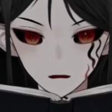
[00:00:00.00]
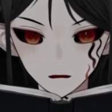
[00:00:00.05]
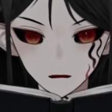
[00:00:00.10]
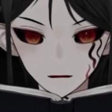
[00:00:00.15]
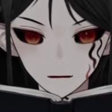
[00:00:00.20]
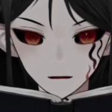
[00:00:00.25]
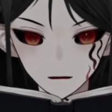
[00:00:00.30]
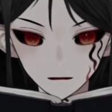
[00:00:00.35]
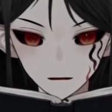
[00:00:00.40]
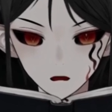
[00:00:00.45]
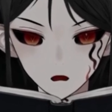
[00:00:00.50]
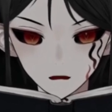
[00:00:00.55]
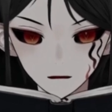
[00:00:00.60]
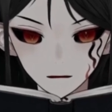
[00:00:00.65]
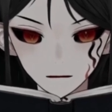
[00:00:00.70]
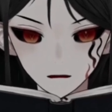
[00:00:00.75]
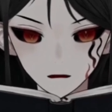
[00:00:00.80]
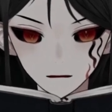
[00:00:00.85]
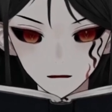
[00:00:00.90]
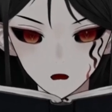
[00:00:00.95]
The
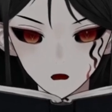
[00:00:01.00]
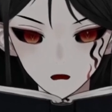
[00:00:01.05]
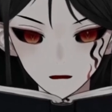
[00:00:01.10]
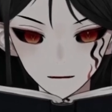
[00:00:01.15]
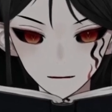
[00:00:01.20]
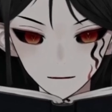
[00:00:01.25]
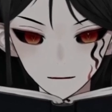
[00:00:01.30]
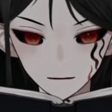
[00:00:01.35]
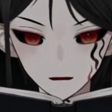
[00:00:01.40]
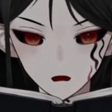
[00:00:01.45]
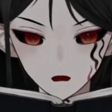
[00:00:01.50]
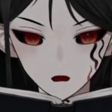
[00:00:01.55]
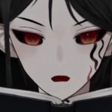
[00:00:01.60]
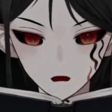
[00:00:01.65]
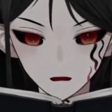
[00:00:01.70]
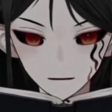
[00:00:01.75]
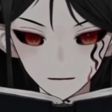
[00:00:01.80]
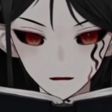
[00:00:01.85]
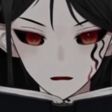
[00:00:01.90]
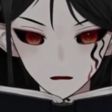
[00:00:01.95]
laundromat that
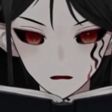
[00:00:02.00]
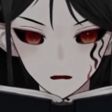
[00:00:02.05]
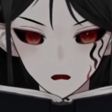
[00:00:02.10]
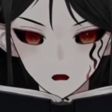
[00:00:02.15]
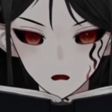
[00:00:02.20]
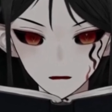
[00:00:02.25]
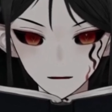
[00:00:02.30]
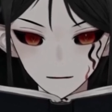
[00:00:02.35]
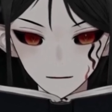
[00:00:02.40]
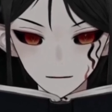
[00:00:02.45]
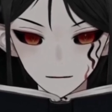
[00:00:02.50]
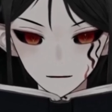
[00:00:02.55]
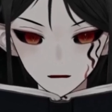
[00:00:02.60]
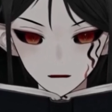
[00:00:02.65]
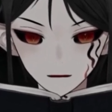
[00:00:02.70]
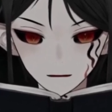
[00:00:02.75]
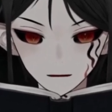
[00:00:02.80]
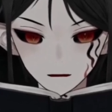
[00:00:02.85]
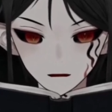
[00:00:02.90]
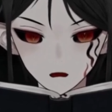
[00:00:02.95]
had been once
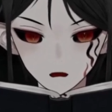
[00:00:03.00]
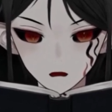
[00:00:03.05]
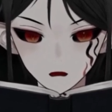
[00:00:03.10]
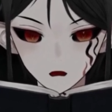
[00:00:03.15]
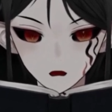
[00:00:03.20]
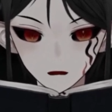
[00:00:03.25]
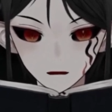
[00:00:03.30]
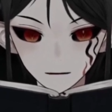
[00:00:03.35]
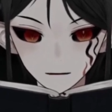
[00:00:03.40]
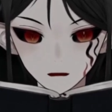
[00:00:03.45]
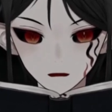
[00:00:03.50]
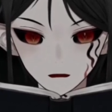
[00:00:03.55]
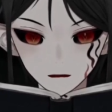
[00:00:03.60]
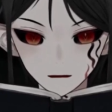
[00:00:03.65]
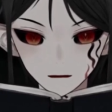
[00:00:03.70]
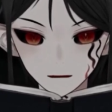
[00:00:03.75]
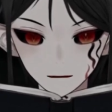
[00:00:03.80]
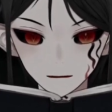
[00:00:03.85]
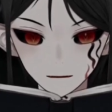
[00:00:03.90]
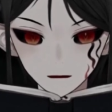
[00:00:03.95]
been there had been
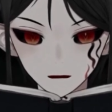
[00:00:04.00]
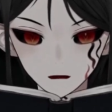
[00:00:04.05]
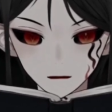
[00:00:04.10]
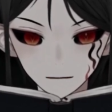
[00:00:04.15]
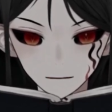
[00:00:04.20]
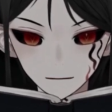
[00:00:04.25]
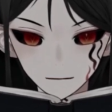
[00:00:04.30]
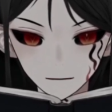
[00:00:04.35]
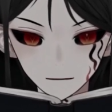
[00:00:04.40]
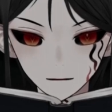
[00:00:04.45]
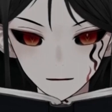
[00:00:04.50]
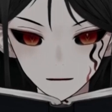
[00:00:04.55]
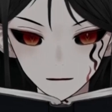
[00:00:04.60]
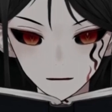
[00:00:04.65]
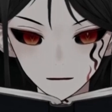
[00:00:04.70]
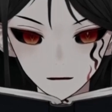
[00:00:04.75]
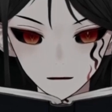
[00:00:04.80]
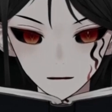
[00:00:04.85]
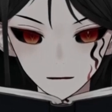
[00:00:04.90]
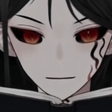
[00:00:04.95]
cleaned out,
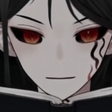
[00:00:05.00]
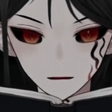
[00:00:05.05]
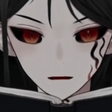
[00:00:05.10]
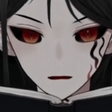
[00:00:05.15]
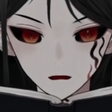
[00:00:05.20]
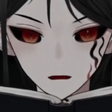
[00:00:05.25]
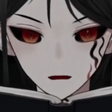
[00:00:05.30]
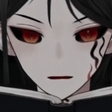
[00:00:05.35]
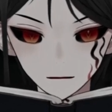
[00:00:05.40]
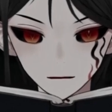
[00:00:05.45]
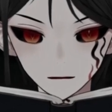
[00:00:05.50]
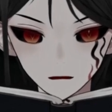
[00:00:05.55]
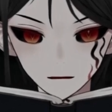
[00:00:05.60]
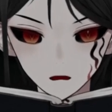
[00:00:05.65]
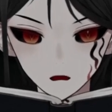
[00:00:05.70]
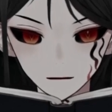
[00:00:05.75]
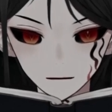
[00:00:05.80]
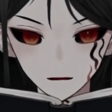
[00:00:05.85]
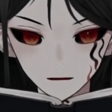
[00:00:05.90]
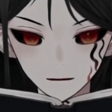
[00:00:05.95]
but I could
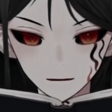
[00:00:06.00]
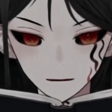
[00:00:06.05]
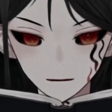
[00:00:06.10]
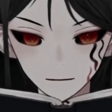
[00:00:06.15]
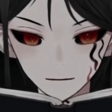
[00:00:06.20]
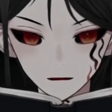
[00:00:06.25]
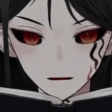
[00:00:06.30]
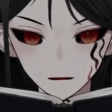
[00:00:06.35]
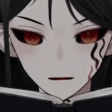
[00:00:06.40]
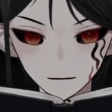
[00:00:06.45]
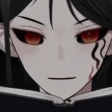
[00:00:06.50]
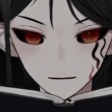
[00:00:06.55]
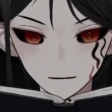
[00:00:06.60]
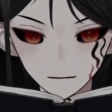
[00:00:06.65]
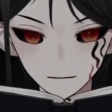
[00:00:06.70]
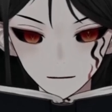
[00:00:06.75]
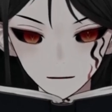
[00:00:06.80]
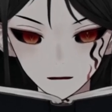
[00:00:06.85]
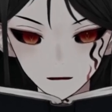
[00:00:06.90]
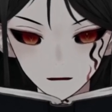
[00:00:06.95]
remember smelling
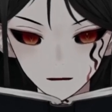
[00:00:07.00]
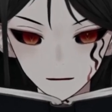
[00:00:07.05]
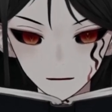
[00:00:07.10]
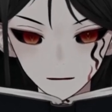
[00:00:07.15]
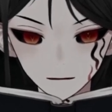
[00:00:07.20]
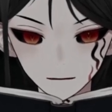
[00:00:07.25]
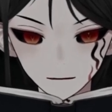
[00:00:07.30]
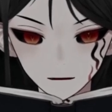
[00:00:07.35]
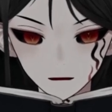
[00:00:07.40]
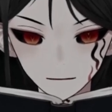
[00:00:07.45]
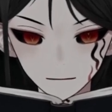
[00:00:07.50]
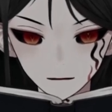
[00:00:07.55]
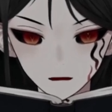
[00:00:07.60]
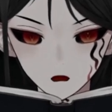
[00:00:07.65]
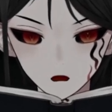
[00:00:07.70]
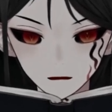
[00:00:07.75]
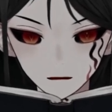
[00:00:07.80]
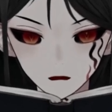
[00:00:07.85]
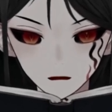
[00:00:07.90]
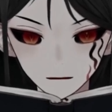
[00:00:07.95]
detergent and
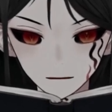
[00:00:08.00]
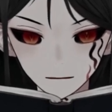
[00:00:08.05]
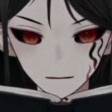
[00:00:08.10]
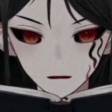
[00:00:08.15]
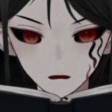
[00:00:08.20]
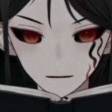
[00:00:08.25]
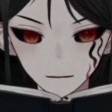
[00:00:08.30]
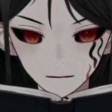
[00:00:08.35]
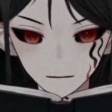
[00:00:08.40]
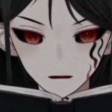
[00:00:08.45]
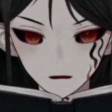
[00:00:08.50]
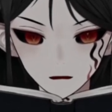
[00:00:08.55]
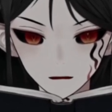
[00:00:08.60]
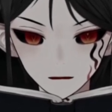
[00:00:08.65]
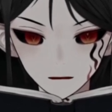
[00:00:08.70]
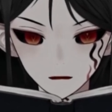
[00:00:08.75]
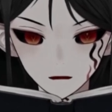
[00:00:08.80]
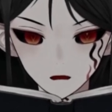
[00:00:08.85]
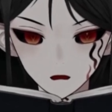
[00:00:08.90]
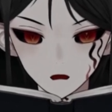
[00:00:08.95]
fabric
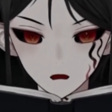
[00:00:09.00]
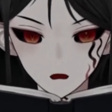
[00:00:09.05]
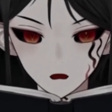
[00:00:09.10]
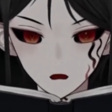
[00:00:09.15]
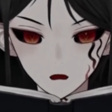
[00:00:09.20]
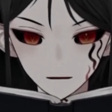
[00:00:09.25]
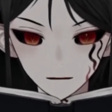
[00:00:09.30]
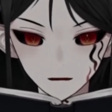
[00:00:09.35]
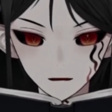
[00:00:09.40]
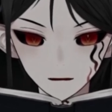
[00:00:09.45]
softener every